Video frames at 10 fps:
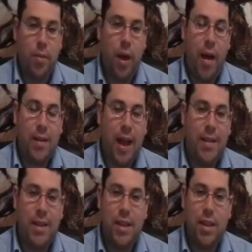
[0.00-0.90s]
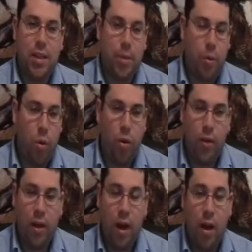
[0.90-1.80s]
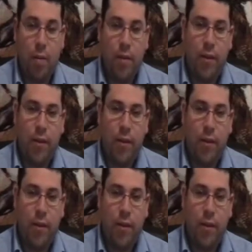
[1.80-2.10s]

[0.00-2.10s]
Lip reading: as needed to support the economy